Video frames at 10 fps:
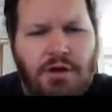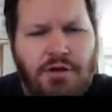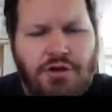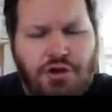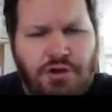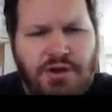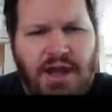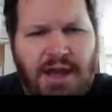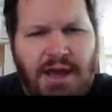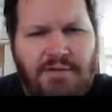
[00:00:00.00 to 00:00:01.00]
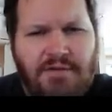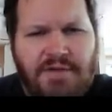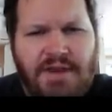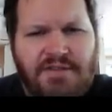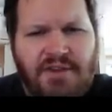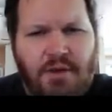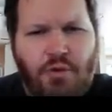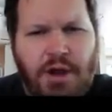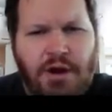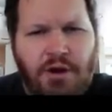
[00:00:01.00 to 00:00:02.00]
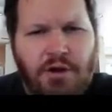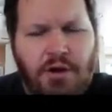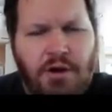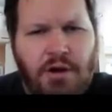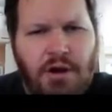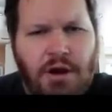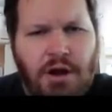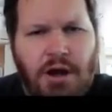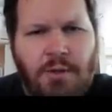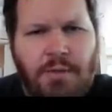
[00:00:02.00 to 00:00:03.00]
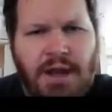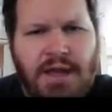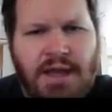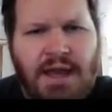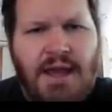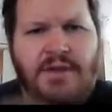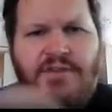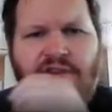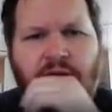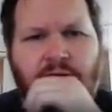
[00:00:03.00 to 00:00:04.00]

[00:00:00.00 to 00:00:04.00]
Shouldn't I have a V somewhere? But I can't,